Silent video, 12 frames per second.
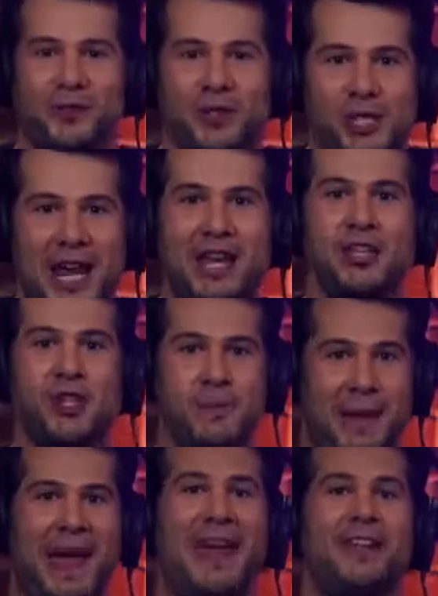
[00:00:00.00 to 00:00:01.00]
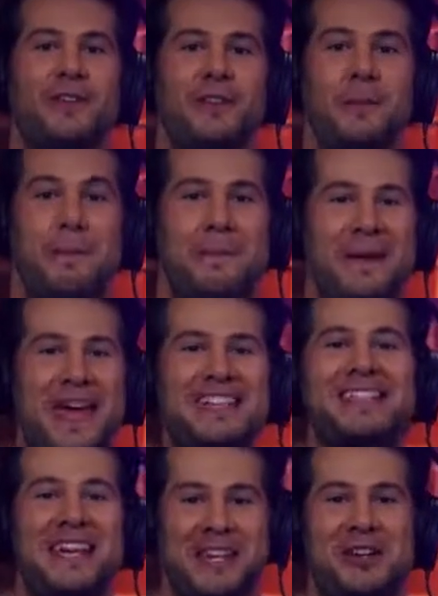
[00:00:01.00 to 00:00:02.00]
to change your pants from
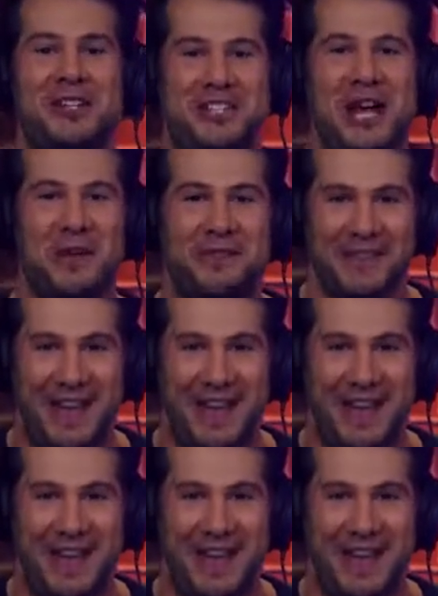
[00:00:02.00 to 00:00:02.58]
pissing yourself